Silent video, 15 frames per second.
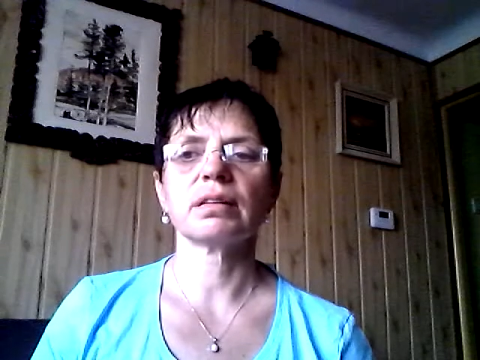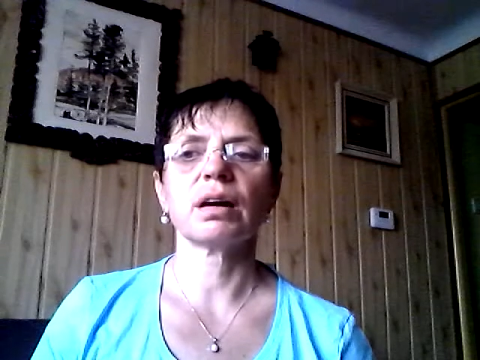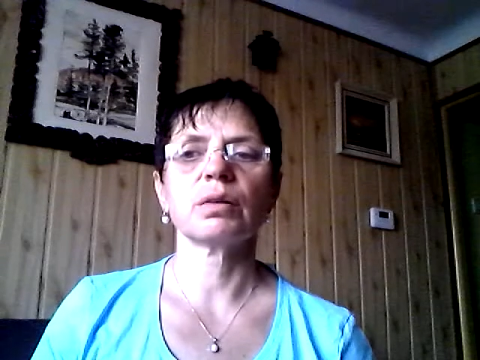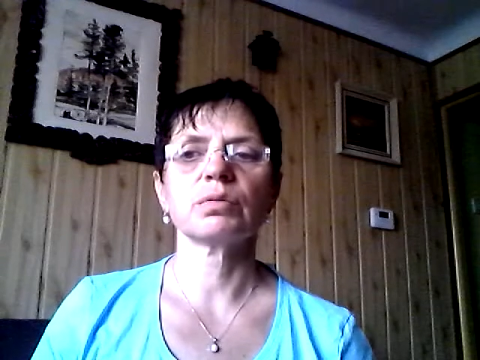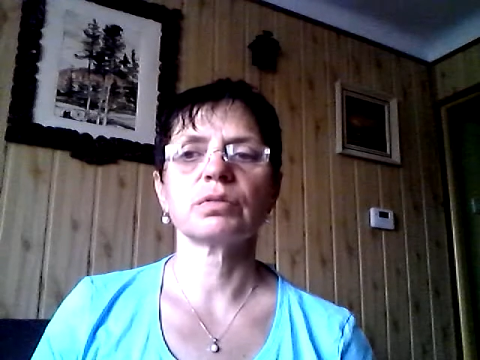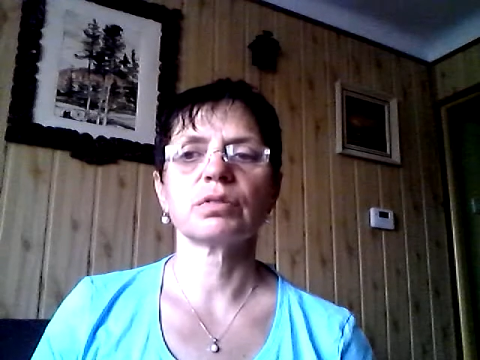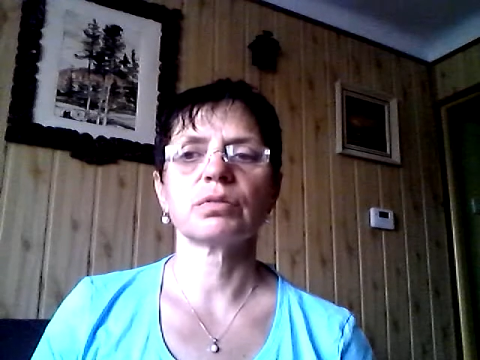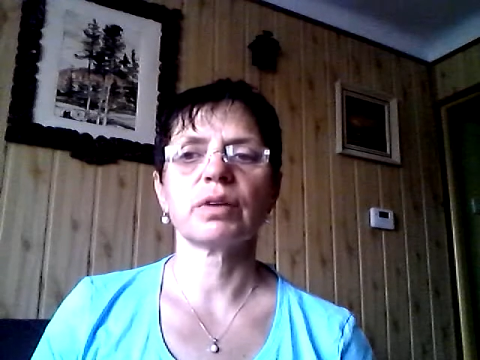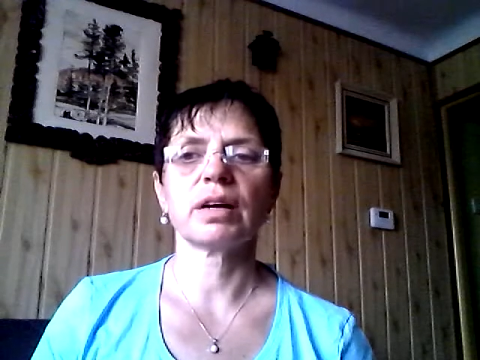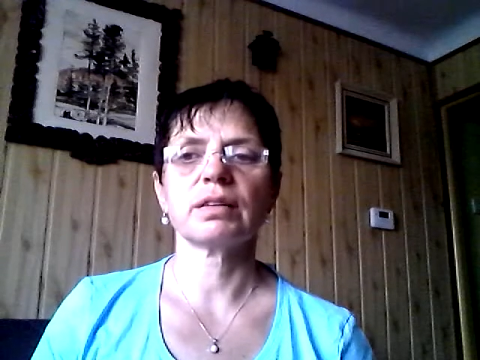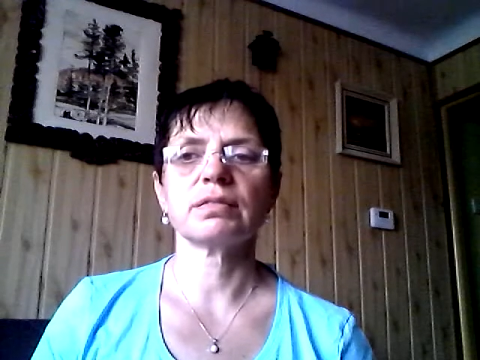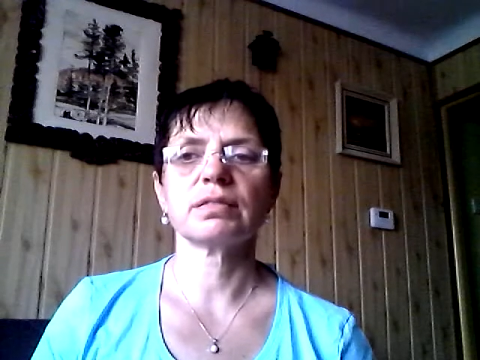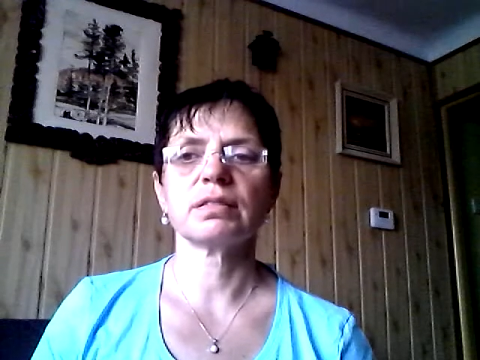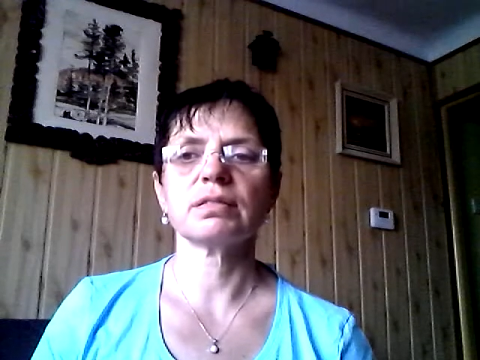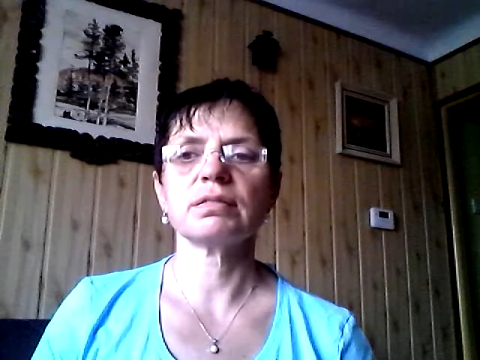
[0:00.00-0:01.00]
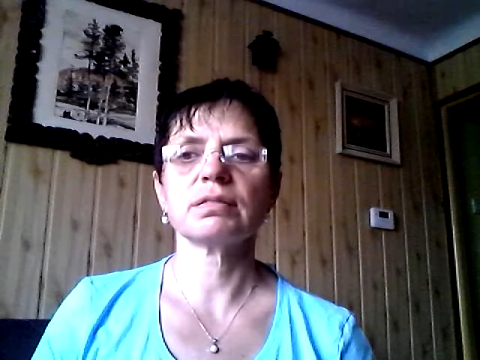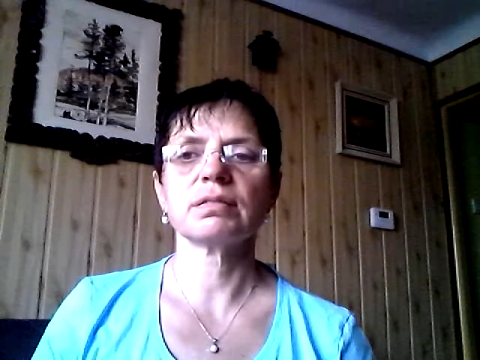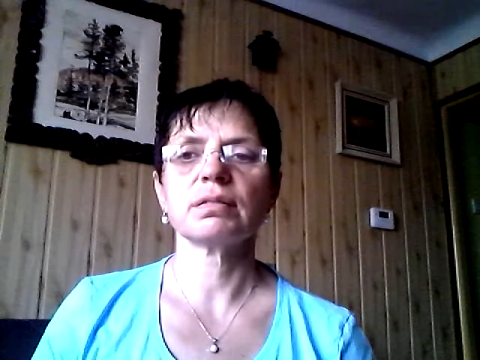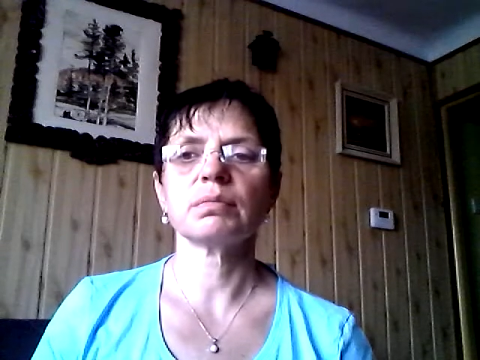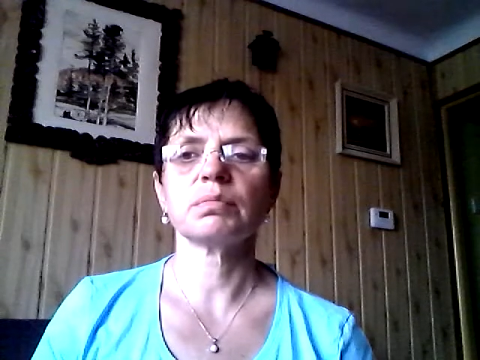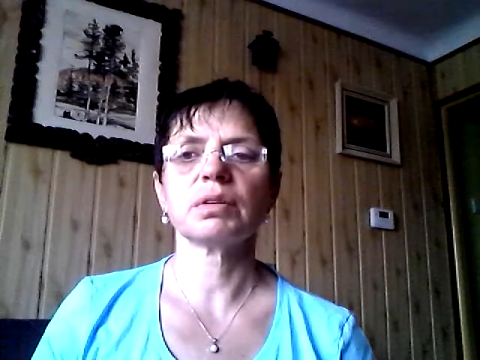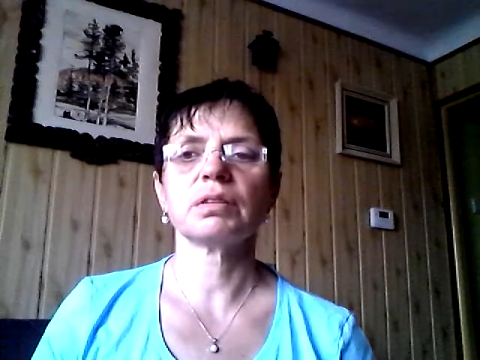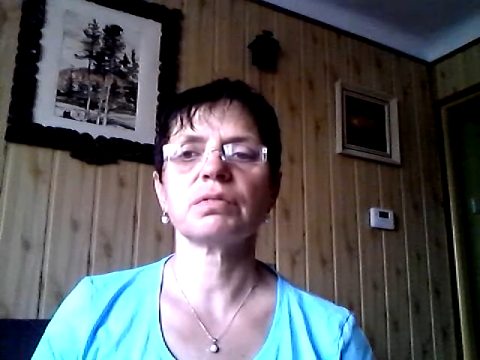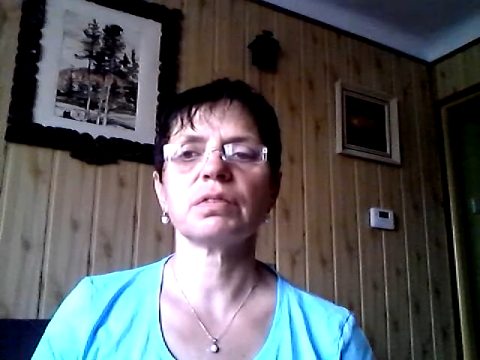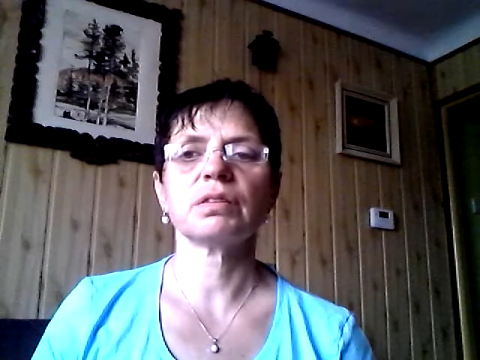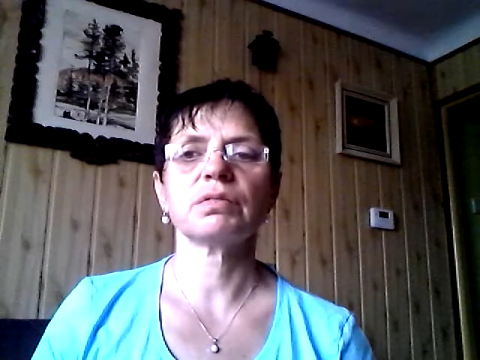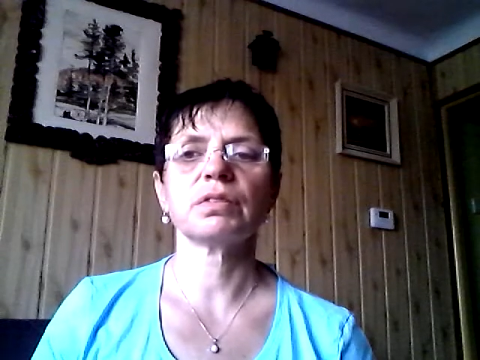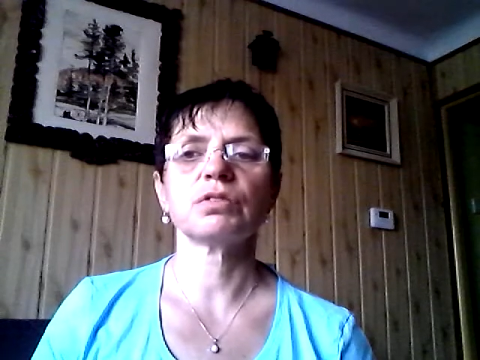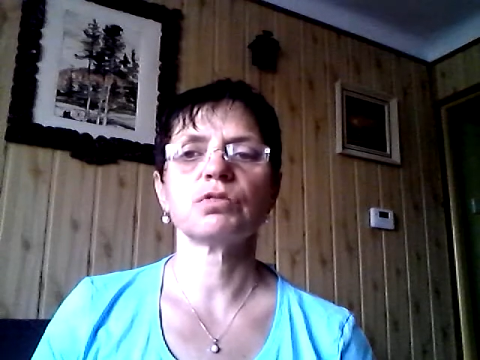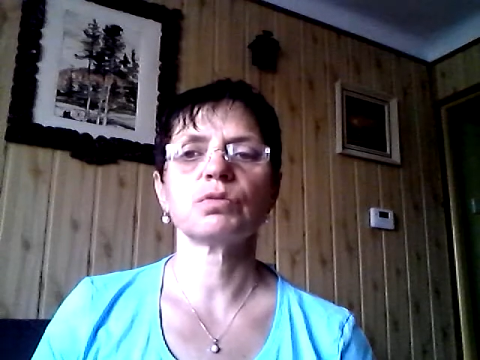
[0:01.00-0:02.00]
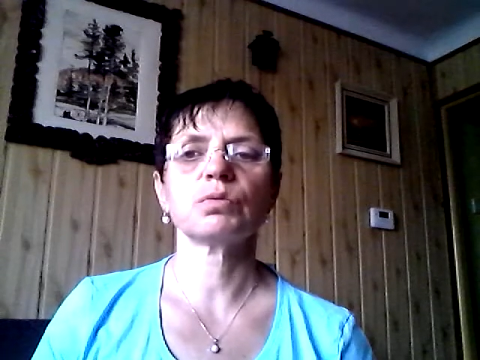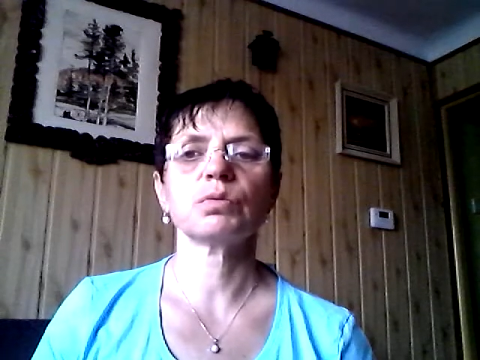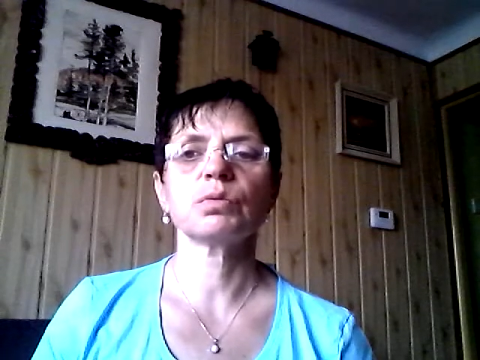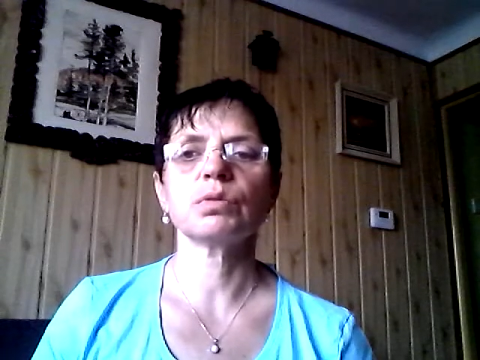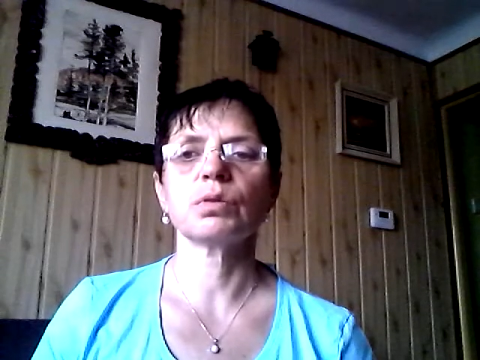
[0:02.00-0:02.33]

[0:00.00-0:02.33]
and outer races between which